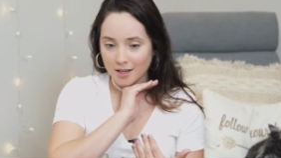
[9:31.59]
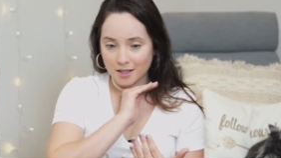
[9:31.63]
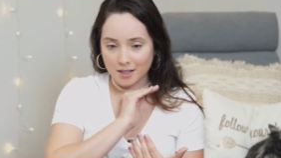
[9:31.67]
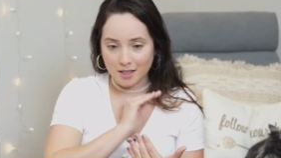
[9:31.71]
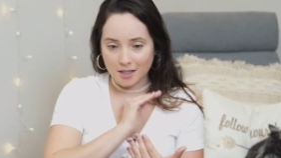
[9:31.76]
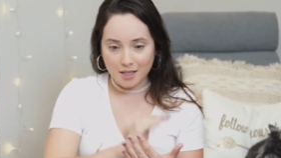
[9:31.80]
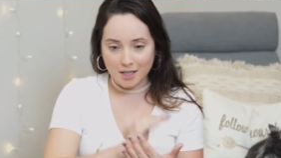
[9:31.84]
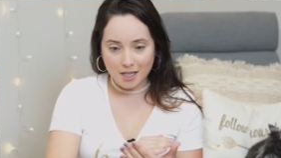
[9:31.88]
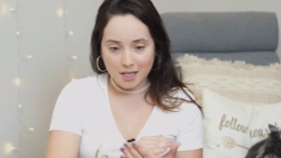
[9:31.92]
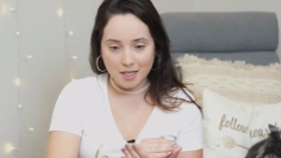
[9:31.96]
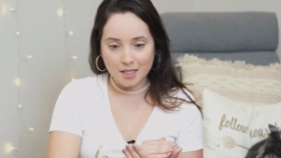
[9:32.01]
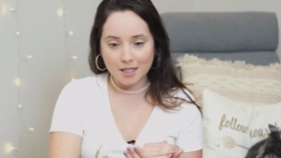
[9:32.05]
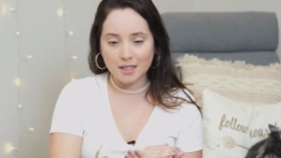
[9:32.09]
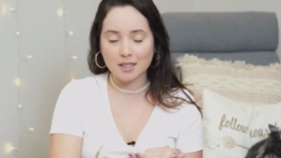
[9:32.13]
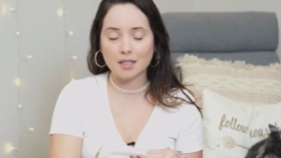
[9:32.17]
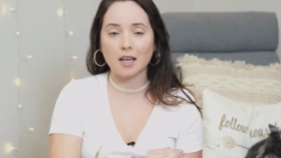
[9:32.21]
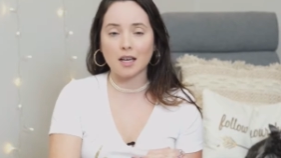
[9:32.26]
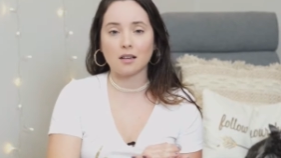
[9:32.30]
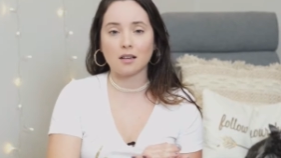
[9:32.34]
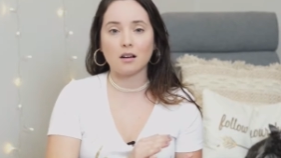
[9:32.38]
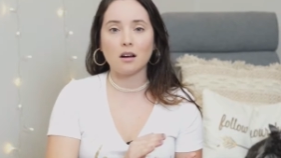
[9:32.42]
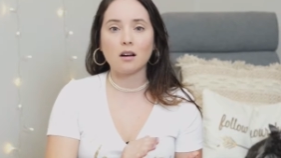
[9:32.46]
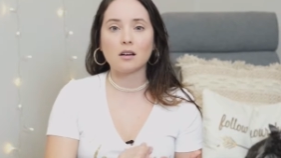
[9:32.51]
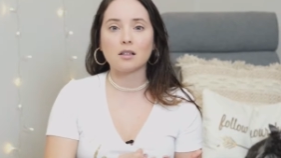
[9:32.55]
needs
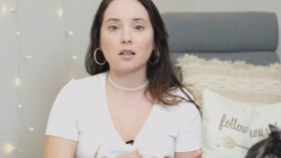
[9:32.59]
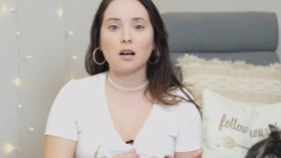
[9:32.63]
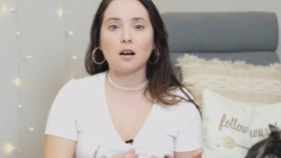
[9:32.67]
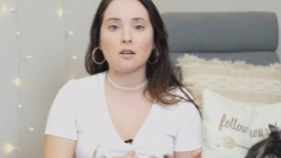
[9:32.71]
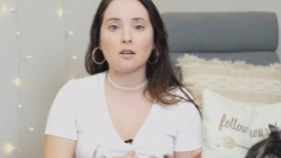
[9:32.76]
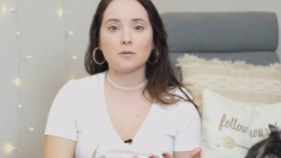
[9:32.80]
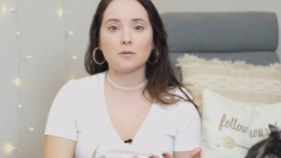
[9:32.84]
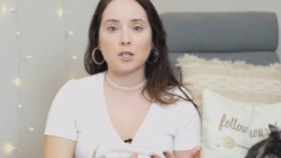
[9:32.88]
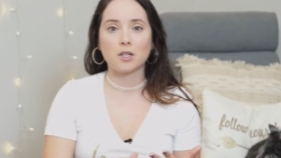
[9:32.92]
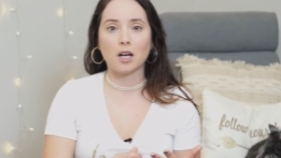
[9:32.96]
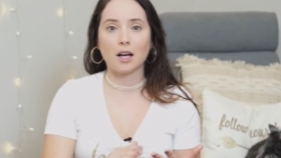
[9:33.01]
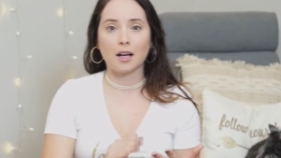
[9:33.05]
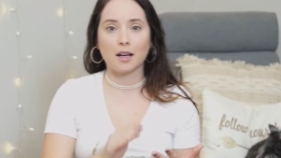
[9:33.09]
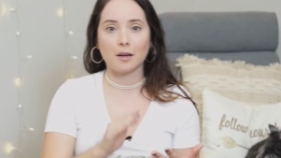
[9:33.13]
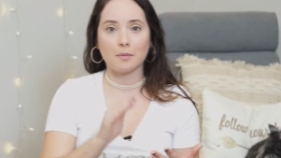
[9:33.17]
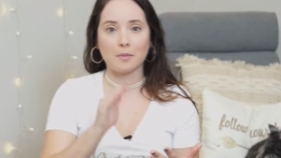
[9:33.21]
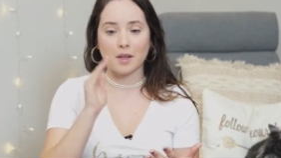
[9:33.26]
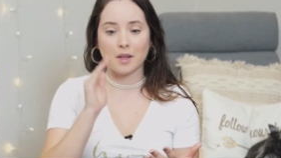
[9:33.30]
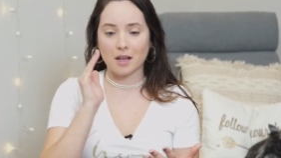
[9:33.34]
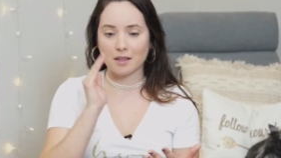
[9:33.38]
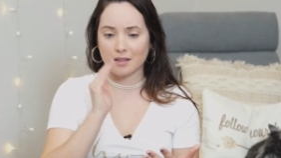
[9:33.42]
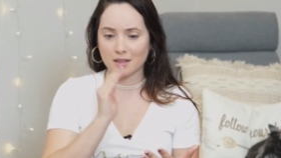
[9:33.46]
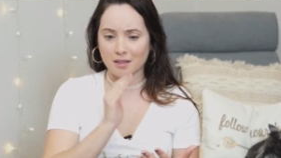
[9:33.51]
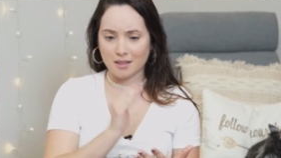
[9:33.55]
that cutoff time,
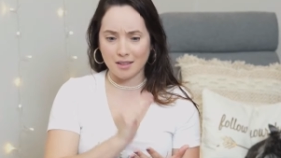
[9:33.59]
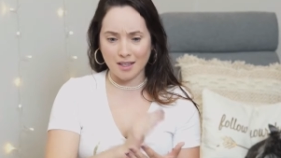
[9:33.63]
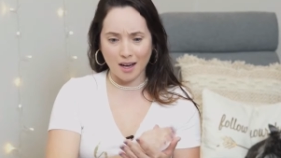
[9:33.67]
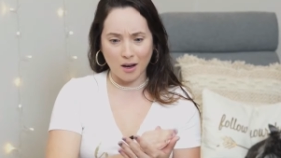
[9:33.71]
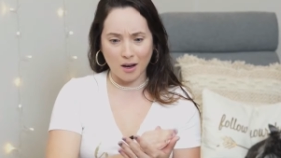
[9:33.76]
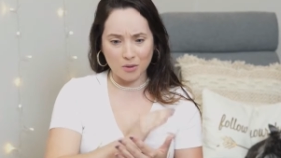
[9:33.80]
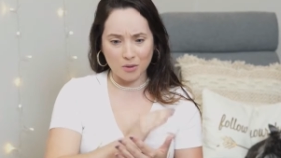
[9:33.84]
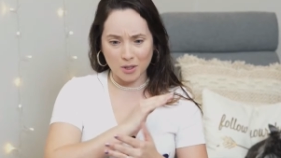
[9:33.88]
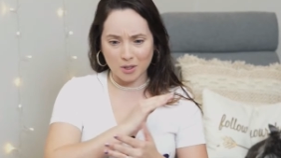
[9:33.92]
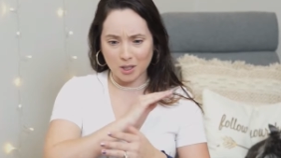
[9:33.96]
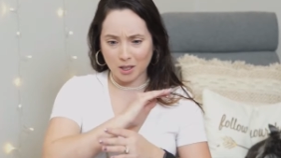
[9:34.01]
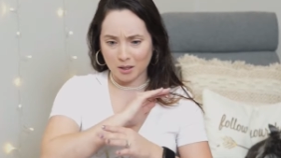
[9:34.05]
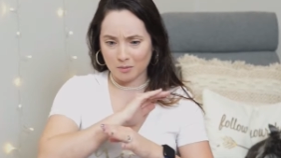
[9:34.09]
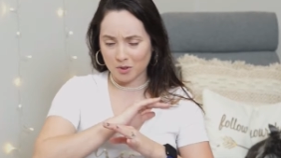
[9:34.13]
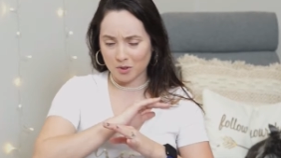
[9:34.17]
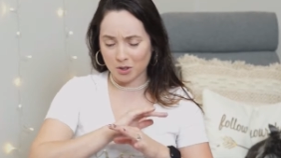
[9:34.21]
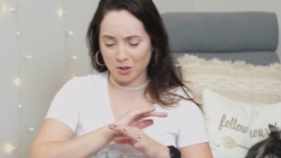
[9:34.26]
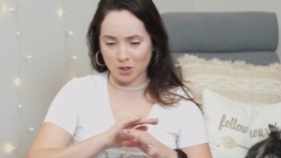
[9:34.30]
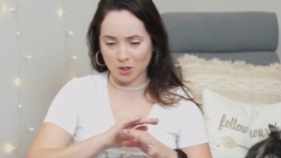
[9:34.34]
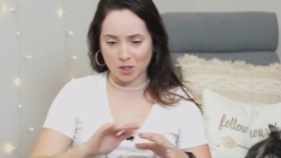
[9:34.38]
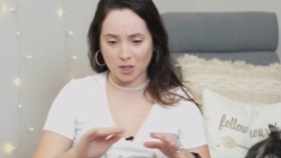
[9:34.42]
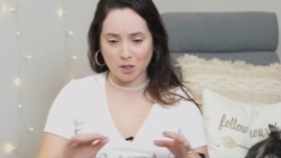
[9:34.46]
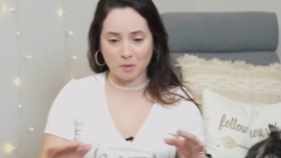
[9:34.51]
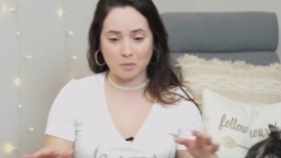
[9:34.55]
that downtime to
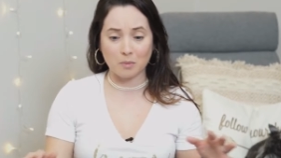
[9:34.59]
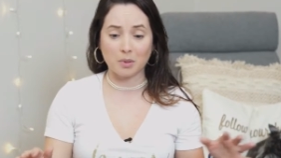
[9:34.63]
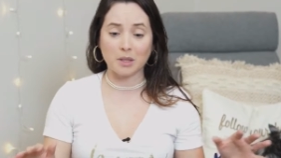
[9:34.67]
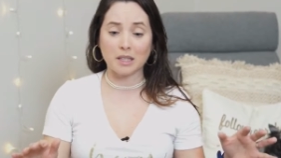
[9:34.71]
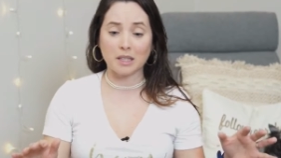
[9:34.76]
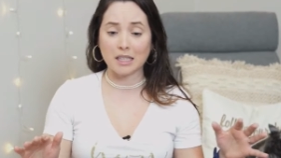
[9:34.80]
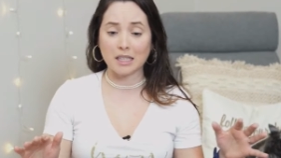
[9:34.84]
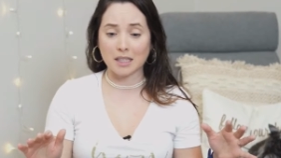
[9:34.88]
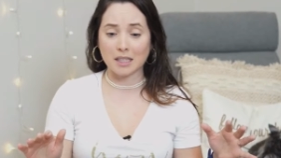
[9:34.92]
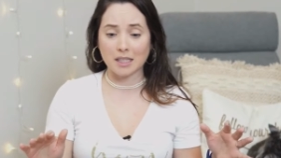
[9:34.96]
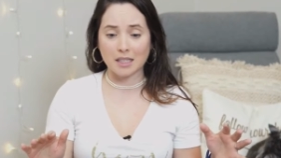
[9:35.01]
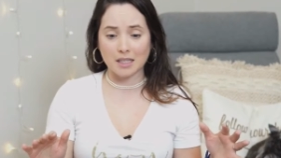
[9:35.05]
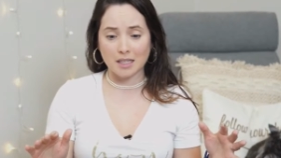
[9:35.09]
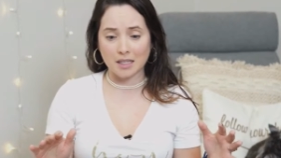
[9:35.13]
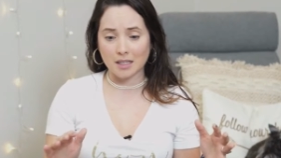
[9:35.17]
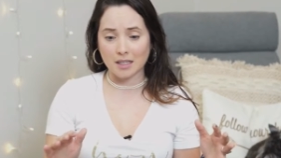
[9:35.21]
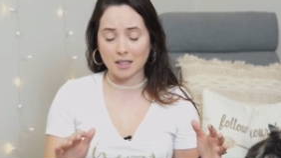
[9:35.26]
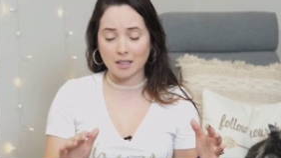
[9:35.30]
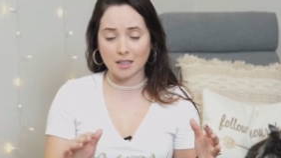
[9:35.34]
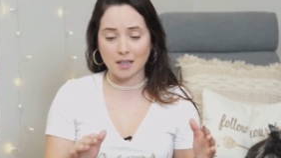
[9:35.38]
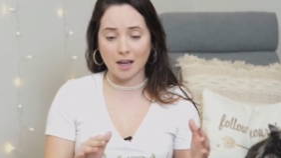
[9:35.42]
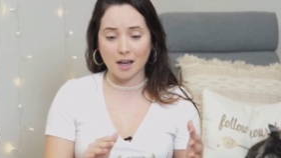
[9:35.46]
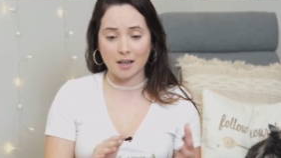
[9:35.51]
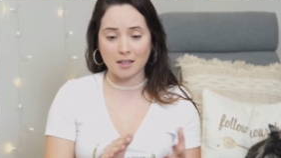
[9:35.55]
just completely
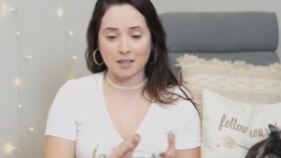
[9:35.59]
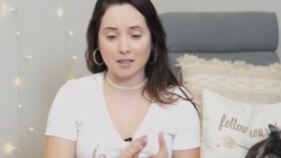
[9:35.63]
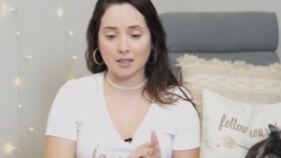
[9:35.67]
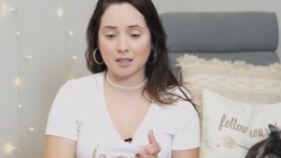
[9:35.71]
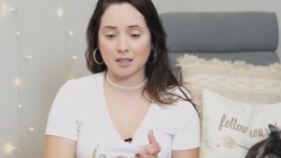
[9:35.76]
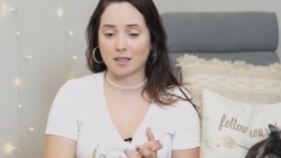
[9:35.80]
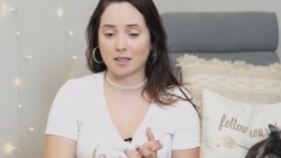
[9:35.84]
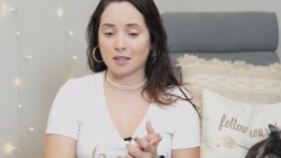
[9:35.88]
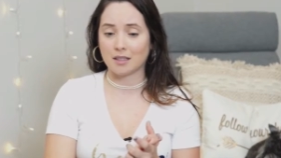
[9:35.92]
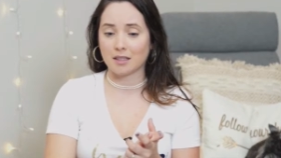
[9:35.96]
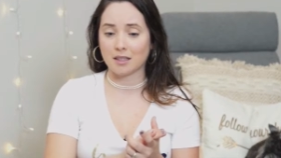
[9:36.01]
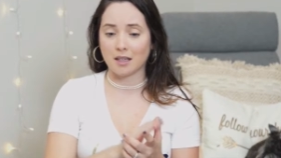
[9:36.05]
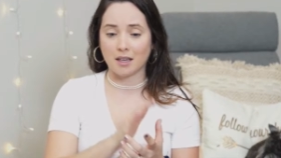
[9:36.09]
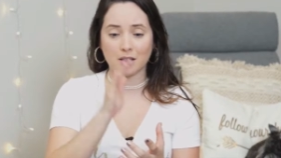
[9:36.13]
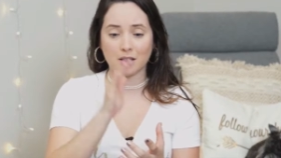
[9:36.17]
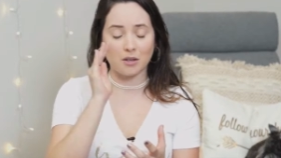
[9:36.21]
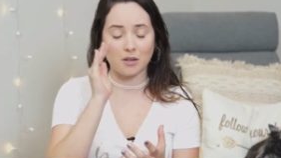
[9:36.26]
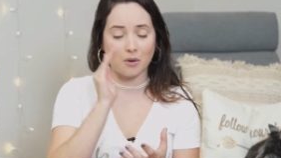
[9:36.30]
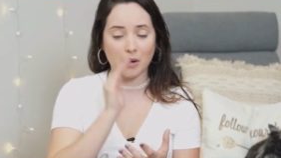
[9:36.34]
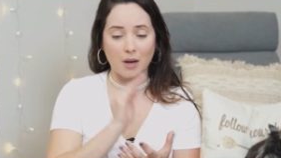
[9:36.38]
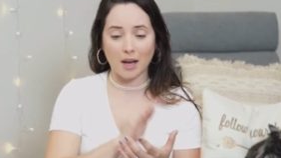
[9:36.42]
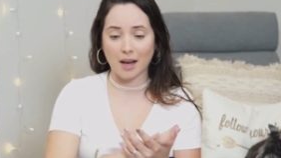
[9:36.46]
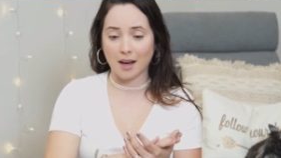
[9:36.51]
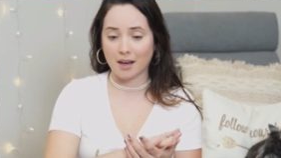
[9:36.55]
disconnect and say, you
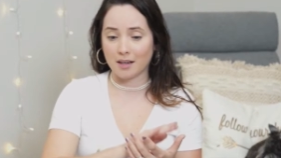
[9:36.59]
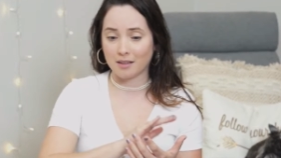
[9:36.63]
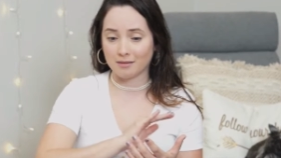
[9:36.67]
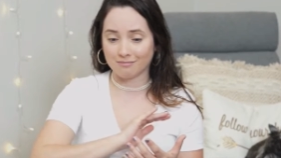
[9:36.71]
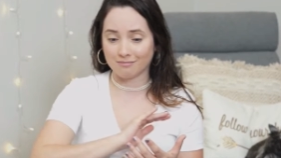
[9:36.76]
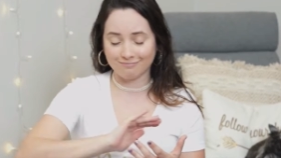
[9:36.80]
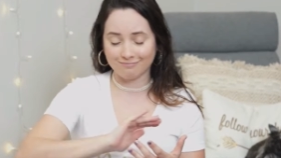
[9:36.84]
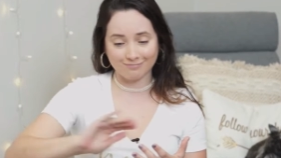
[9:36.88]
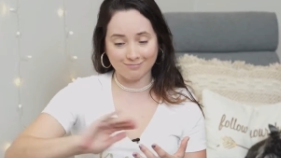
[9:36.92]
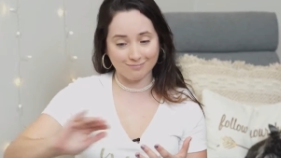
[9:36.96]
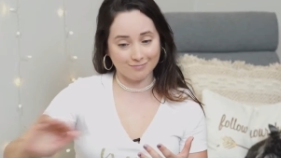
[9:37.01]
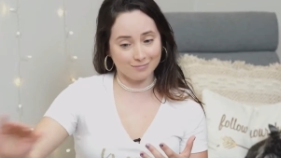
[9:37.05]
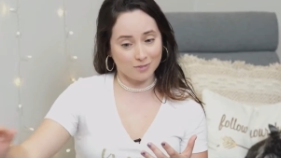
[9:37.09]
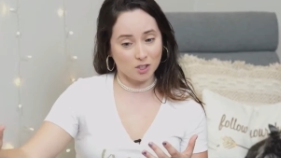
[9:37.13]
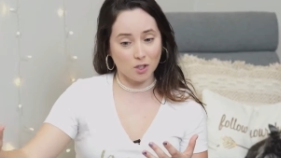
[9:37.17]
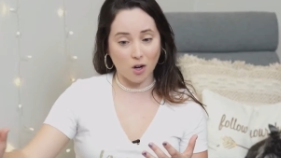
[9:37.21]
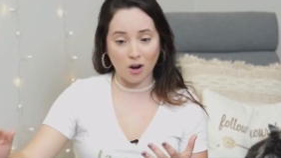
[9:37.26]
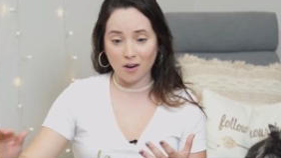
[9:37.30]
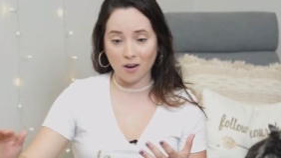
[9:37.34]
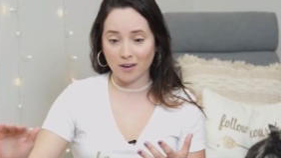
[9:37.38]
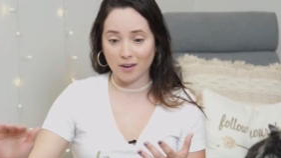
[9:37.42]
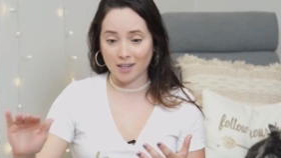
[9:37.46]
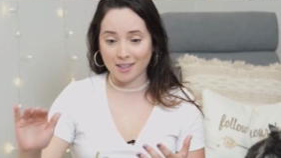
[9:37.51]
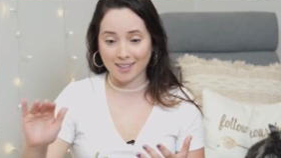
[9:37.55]
know, hey,
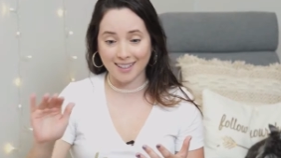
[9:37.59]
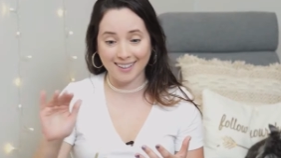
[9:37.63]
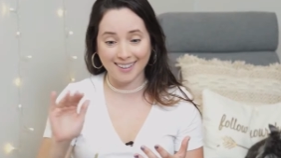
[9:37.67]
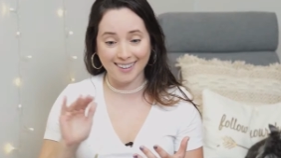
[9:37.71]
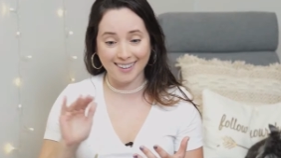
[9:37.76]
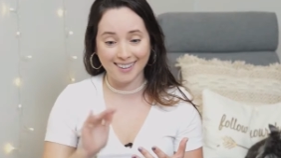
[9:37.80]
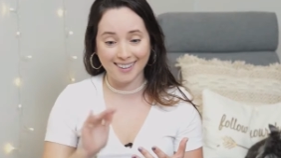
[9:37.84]
sorry,